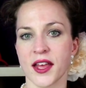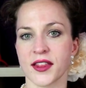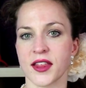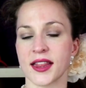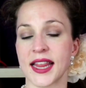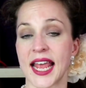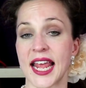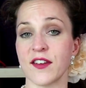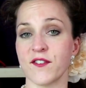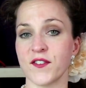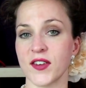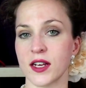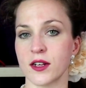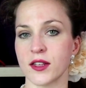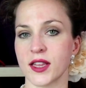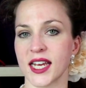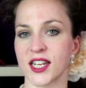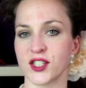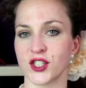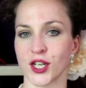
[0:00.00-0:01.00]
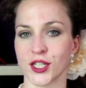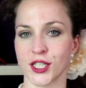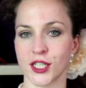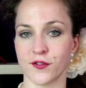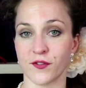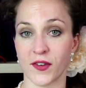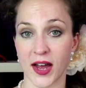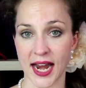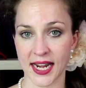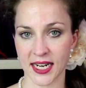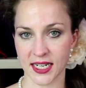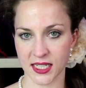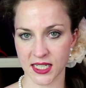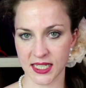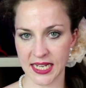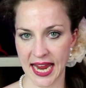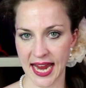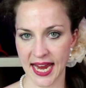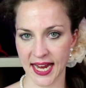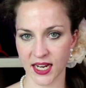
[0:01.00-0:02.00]
that they feel they're justified in
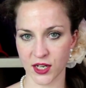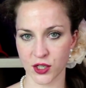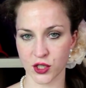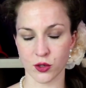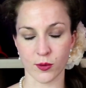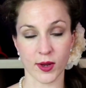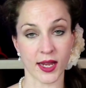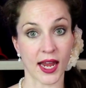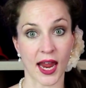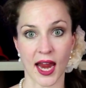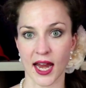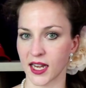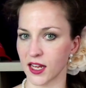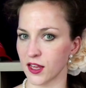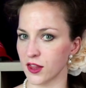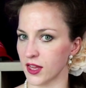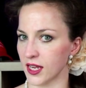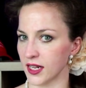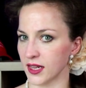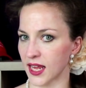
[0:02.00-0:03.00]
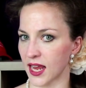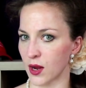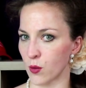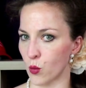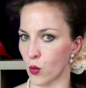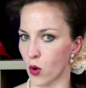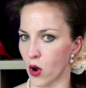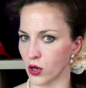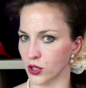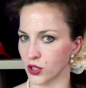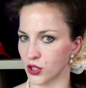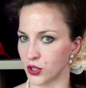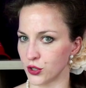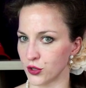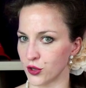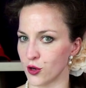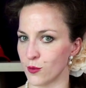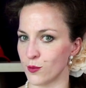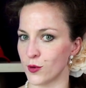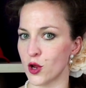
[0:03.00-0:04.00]
saying and doing anything they want
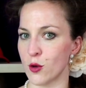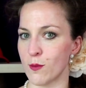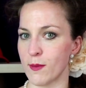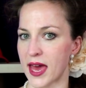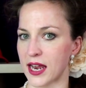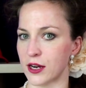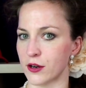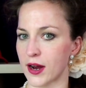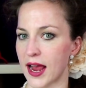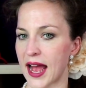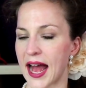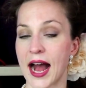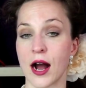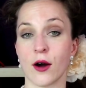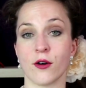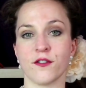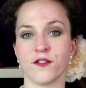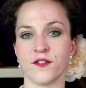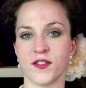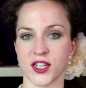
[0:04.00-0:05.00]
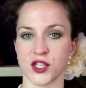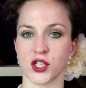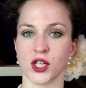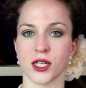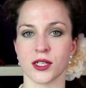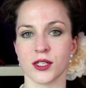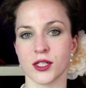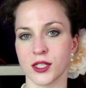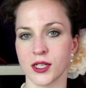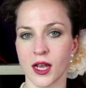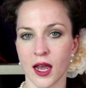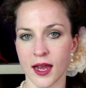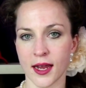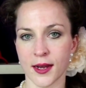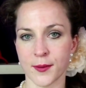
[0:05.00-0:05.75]
to them no matter how vicious.